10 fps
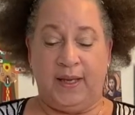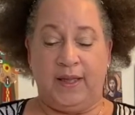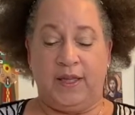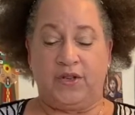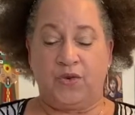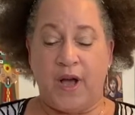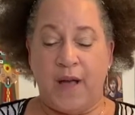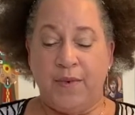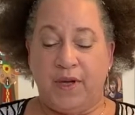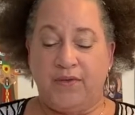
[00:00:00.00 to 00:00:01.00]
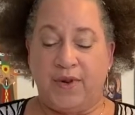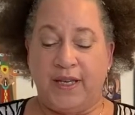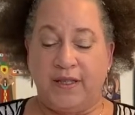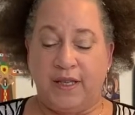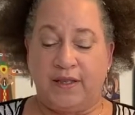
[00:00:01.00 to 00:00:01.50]
The trauma of
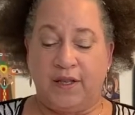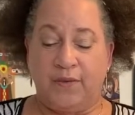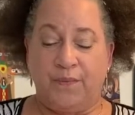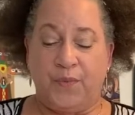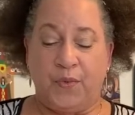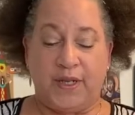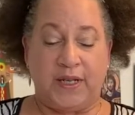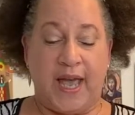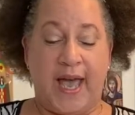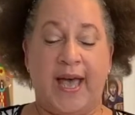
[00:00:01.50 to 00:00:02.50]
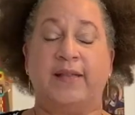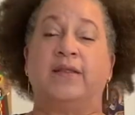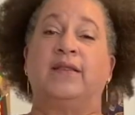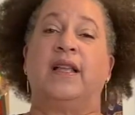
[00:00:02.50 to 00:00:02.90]
racism, which has